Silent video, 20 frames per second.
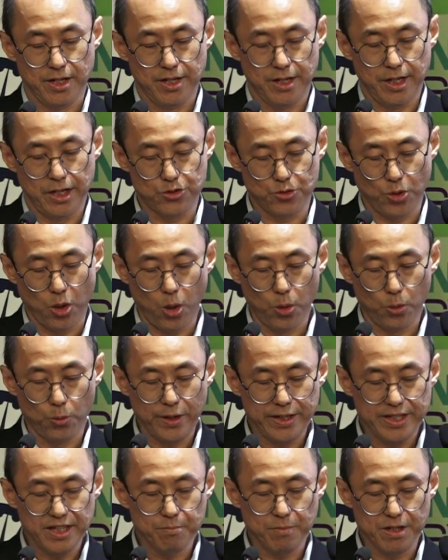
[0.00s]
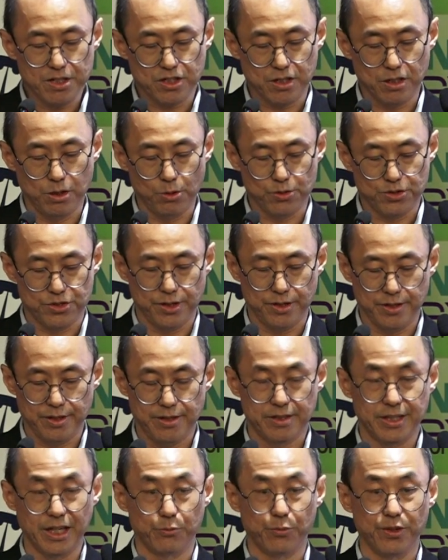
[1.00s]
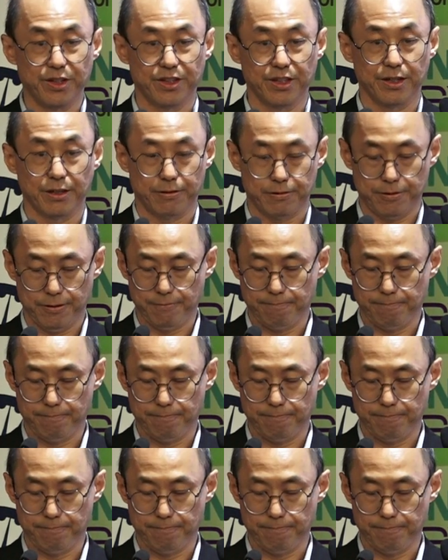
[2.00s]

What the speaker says: is already much closer than we think.